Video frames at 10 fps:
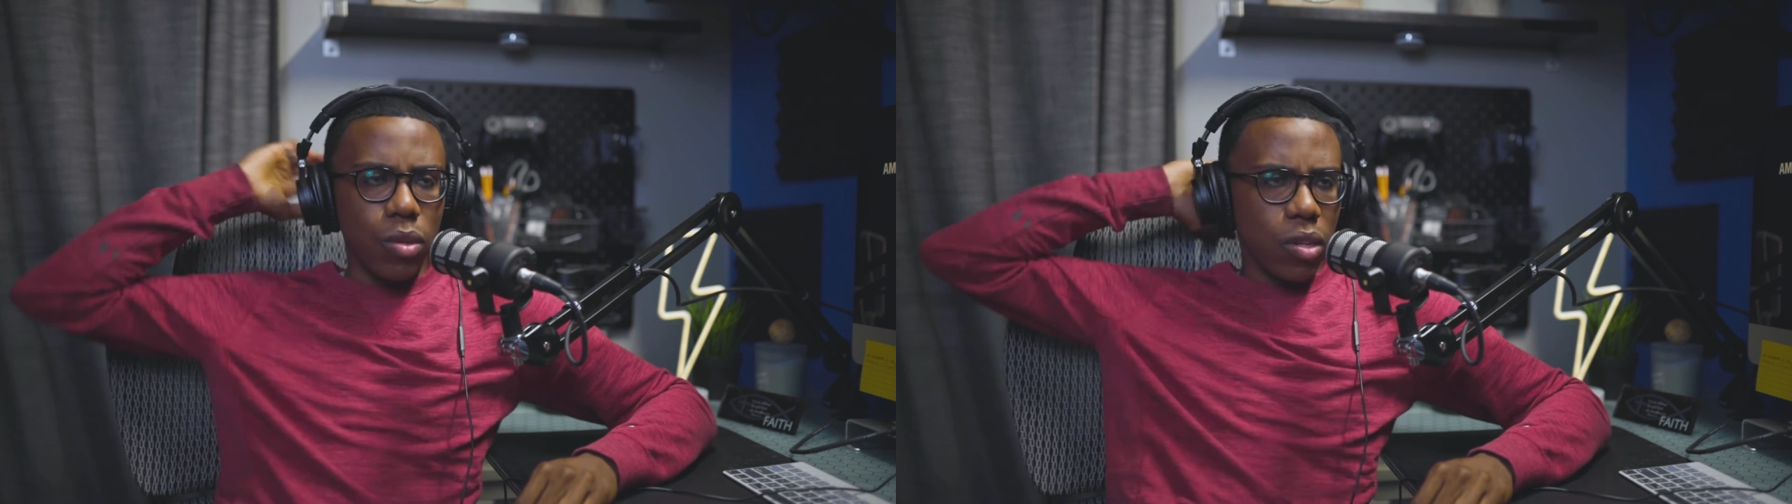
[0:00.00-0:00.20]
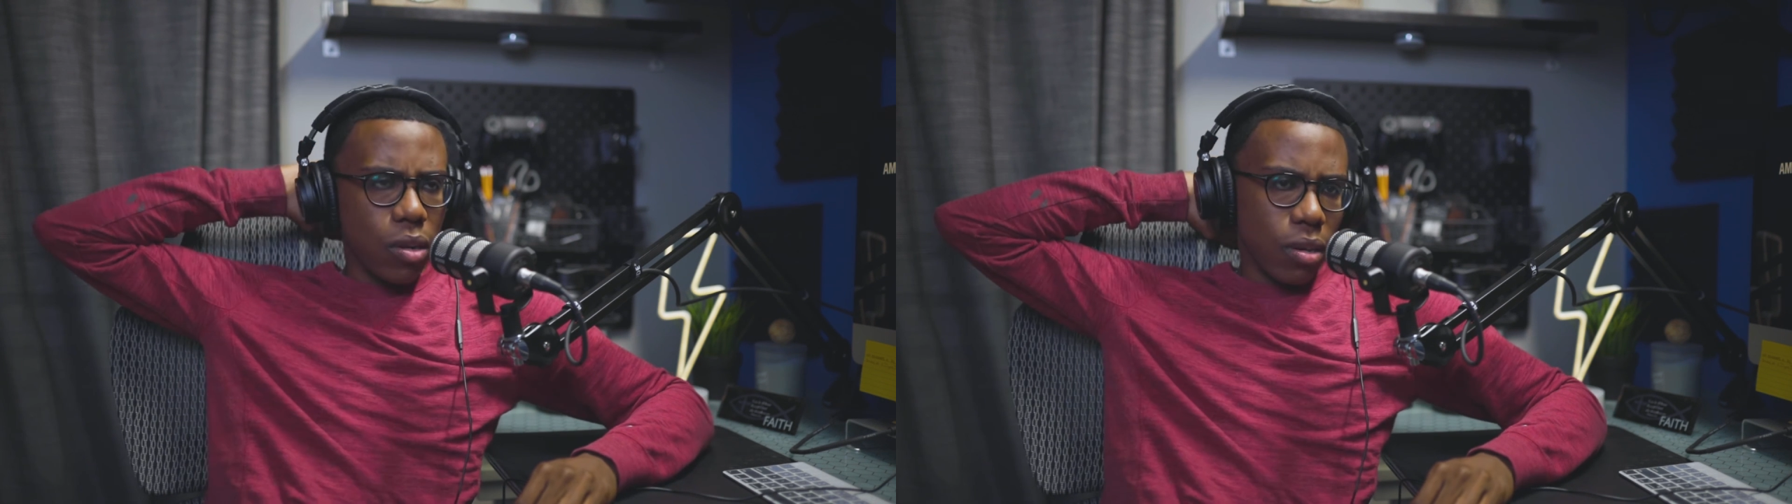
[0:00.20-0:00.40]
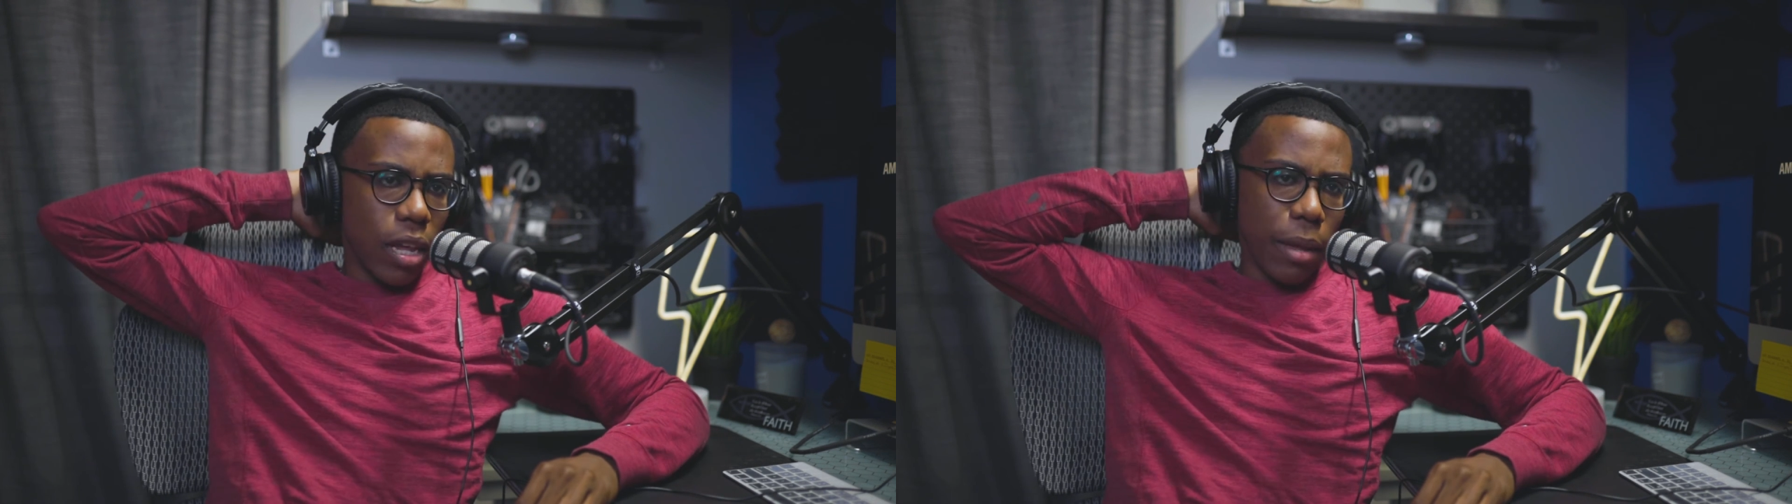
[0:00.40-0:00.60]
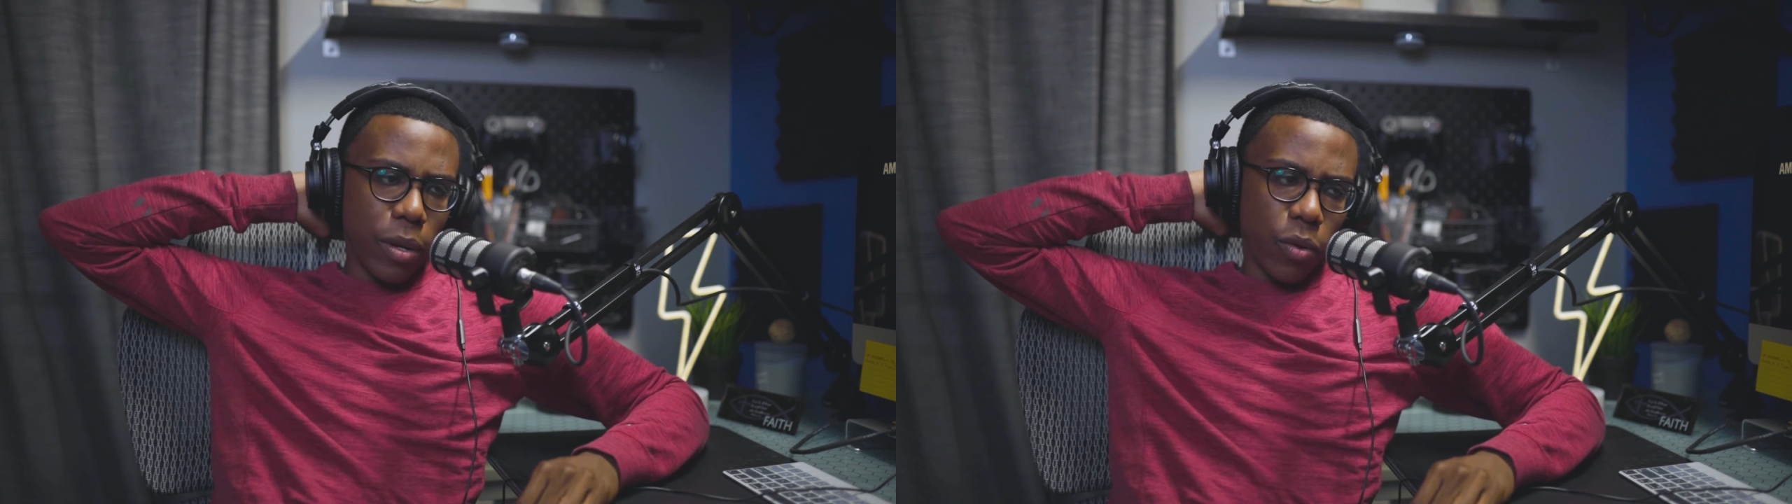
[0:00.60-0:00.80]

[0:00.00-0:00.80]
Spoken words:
a certain type of